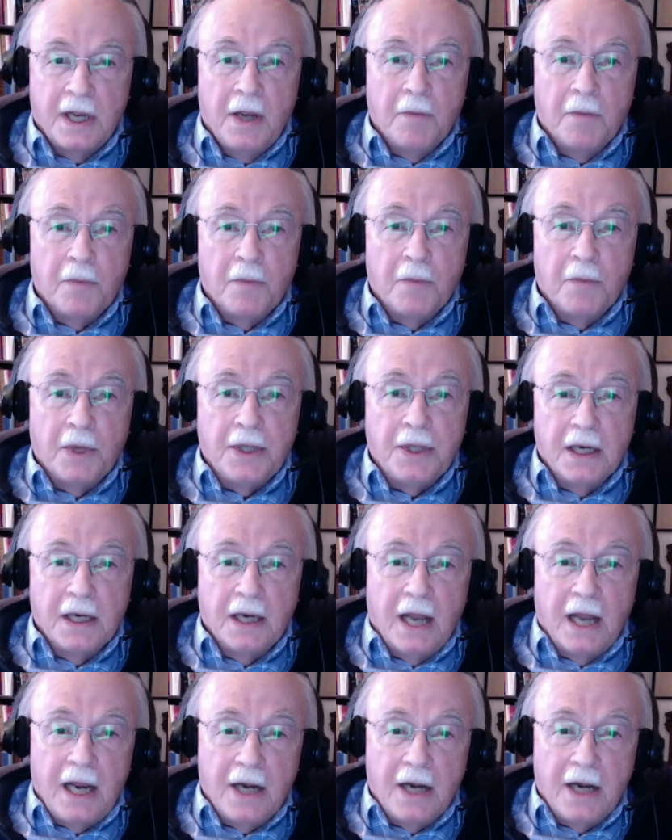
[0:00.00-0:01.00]
but then
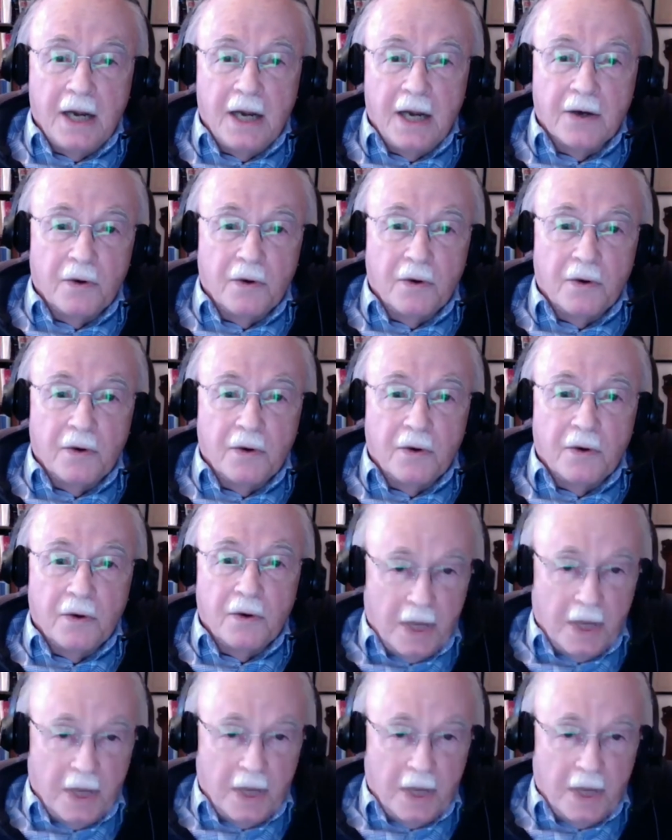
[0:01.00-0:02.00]
later thought
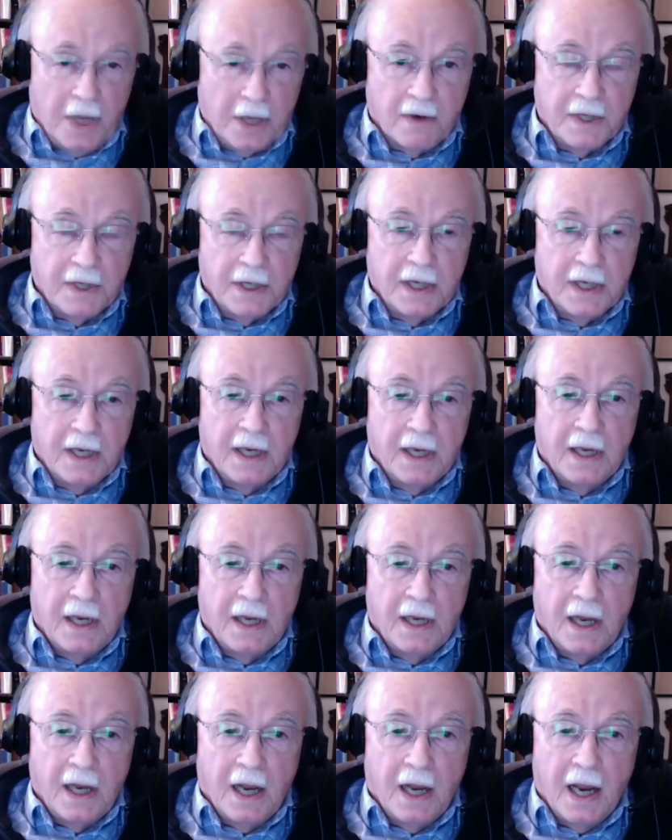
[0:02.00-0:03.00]
better of it
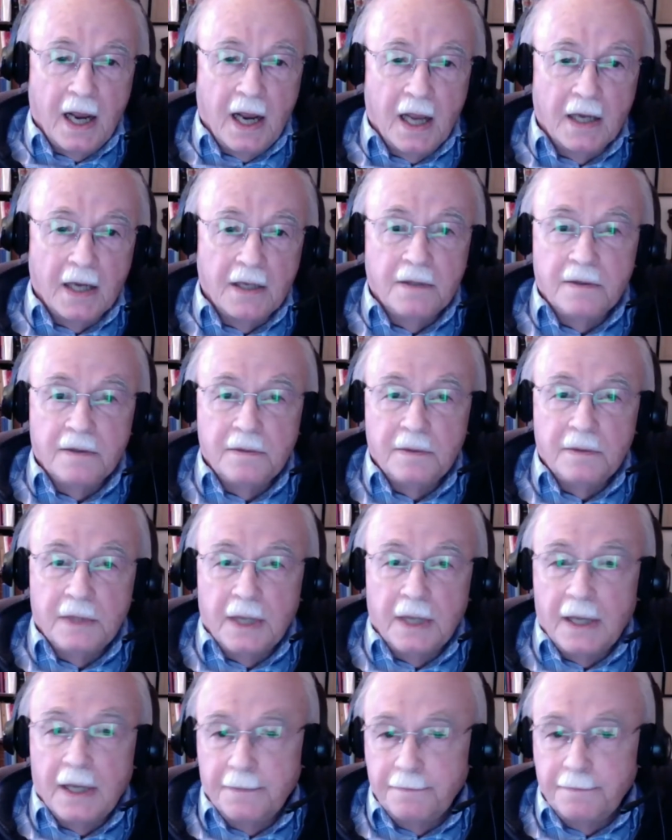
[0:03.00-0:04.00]
and
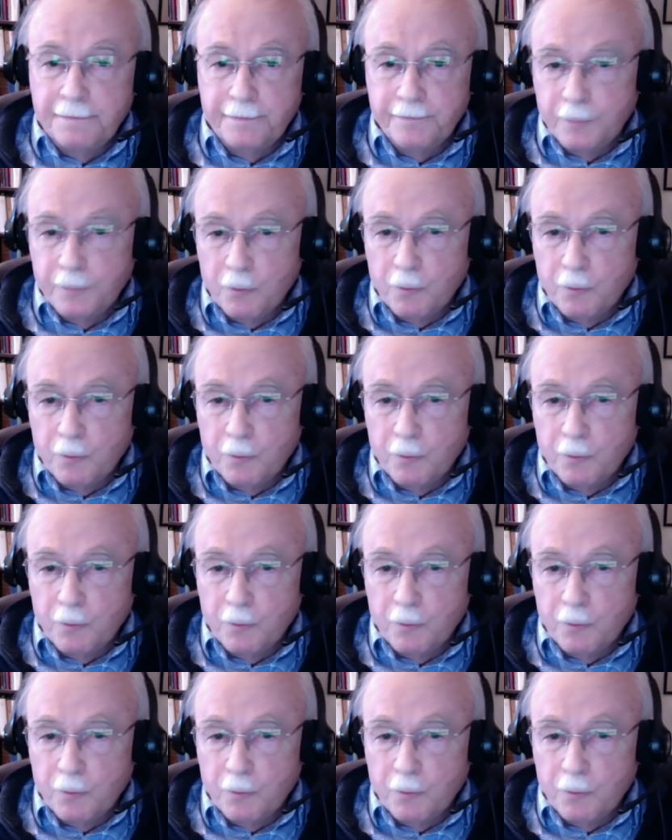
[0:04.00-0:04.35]
um,